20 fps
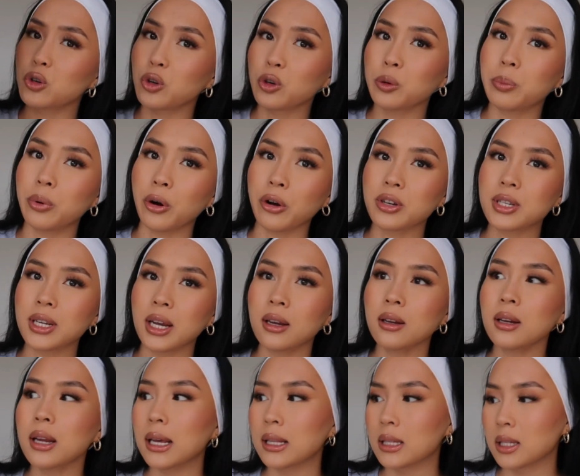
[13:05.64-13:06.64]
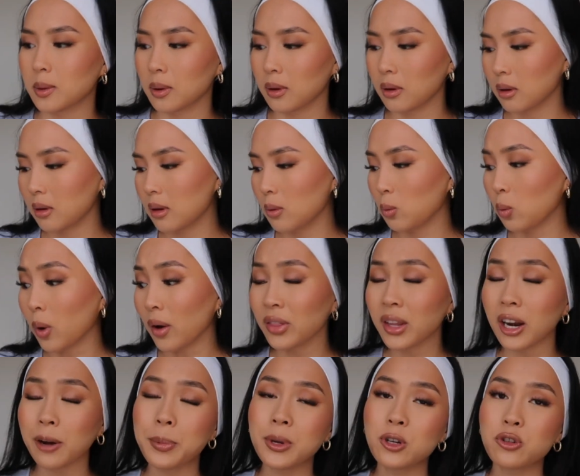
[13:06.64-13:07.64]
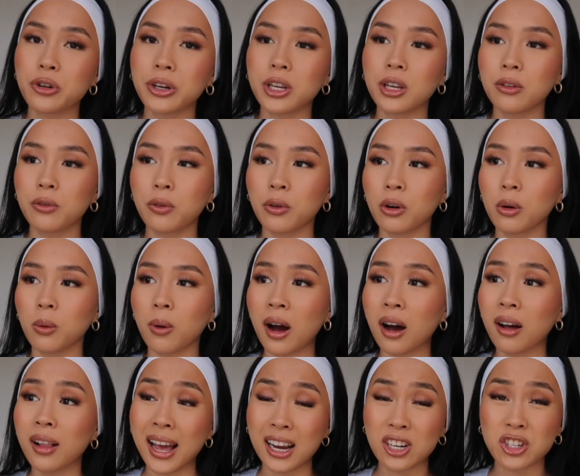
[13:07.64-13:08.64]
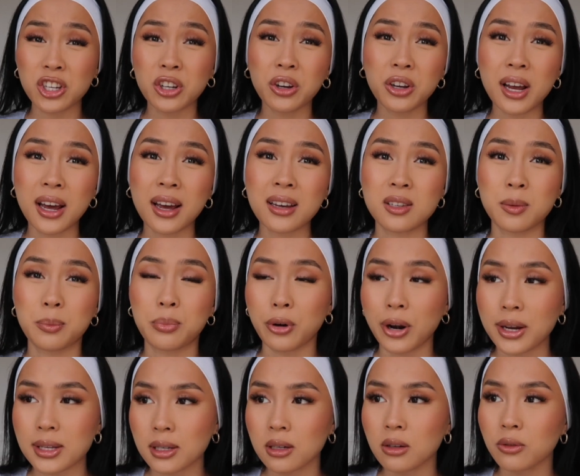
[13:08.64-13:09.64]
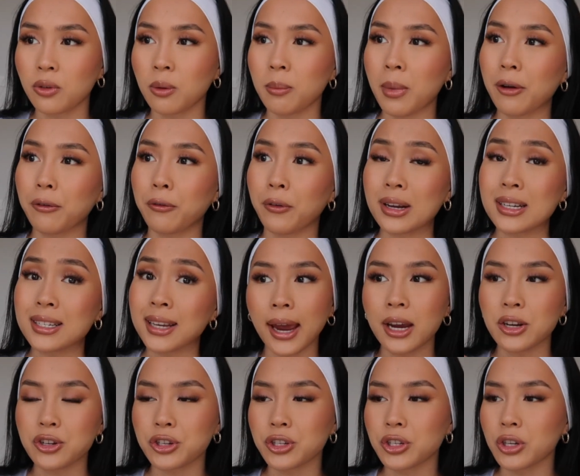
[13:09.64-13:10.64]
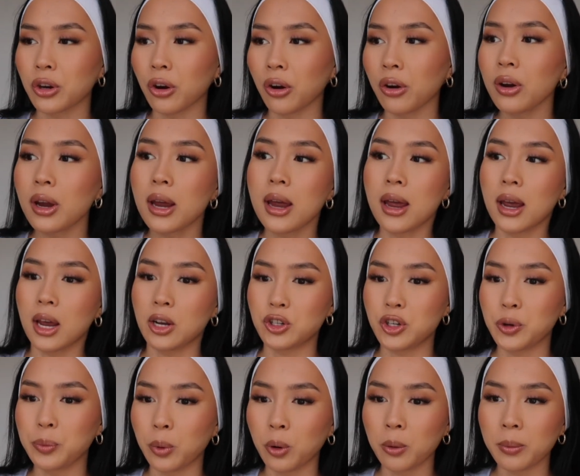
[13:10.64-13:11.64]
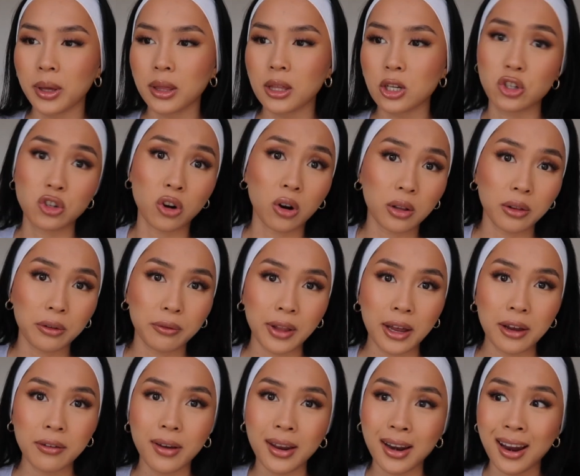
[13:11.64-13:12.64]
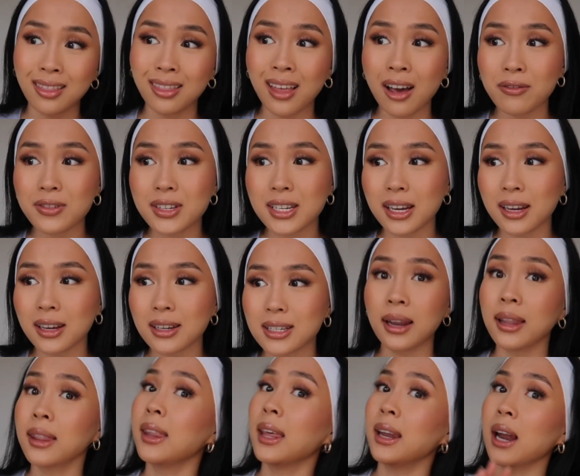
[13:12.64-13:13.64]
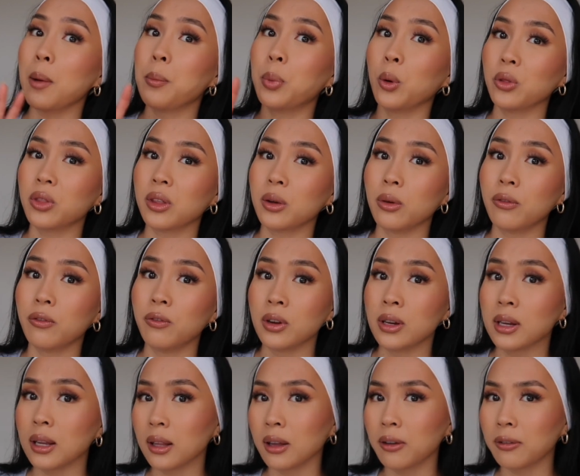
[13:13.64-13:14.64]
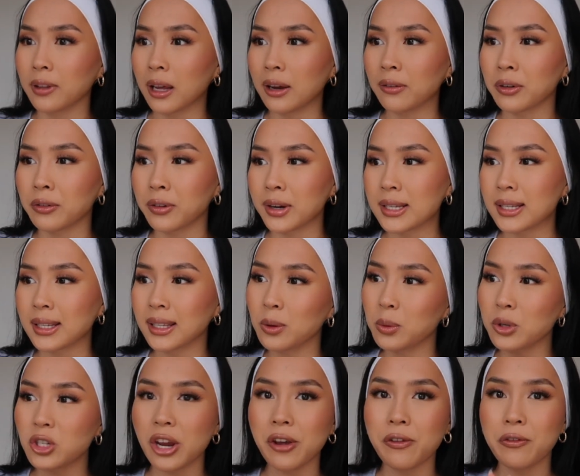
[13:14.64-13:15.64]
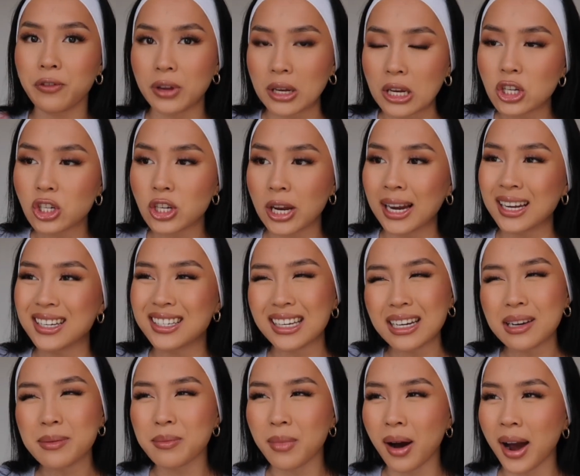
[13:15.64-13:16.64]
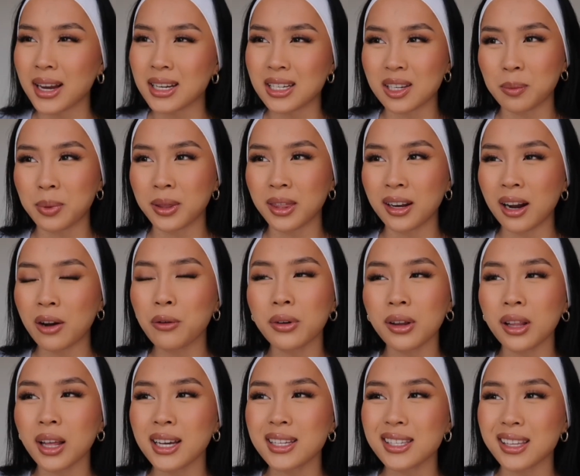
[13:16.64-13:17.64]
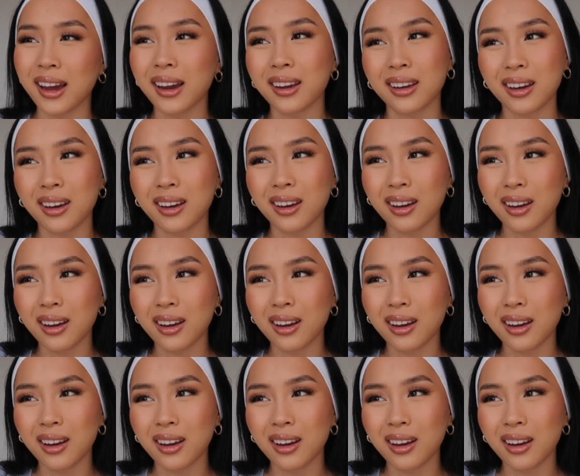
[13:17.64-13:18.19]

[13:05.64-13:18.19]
True Protein. It's one that I've been drinking for a while. I actually got it as a present from my friend ages ago and she bought me the chocolate flavor and I loved it. And then I bought the vanilla flavor recently, which I finished and I didn't mind it. But then I realized like,